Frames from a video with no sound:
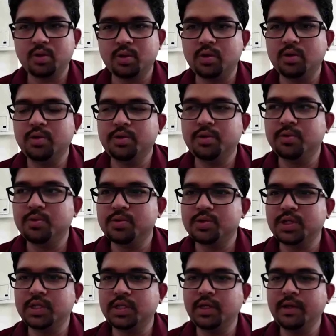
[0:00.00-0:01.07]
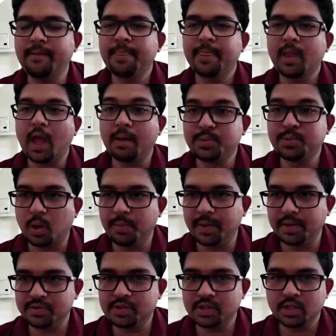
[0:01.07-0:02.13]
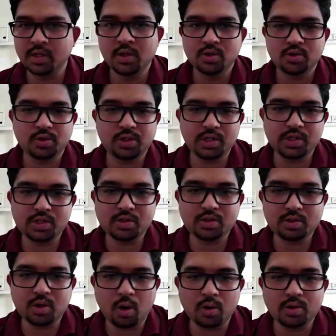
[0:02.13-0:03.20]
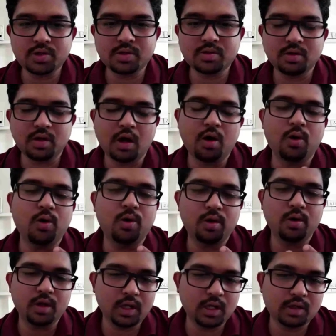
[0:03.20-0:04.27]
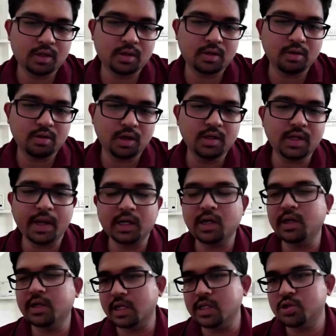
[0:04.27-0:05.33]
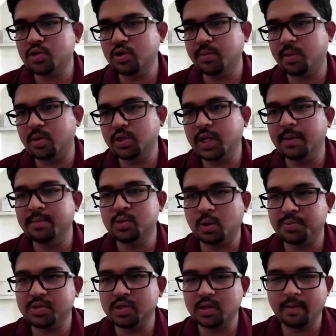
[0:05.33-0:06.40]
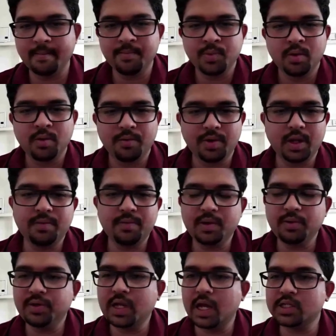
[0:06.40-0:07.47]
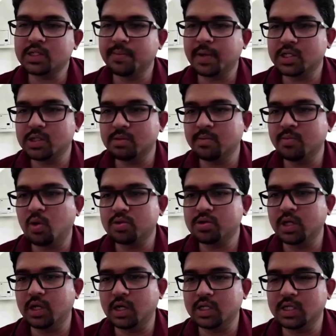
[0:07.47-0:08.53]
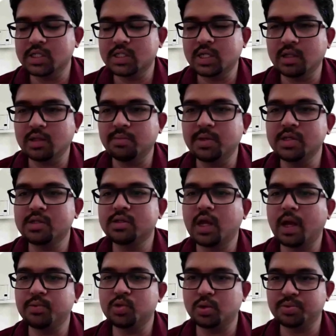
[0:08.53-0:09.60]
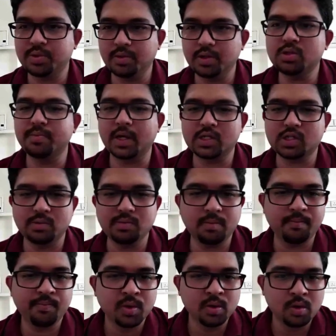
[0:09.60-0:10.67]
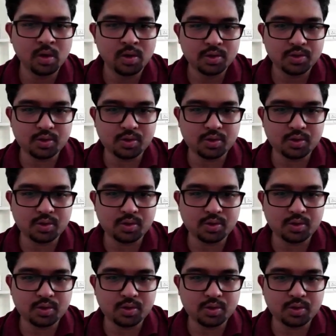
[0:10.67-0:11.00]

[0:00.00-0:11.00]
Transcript: So you see the absorbance. So this talks, or it indirectly tells you about the absorption. Wherever it has a maximum oscillator strength means the absorption is maximum.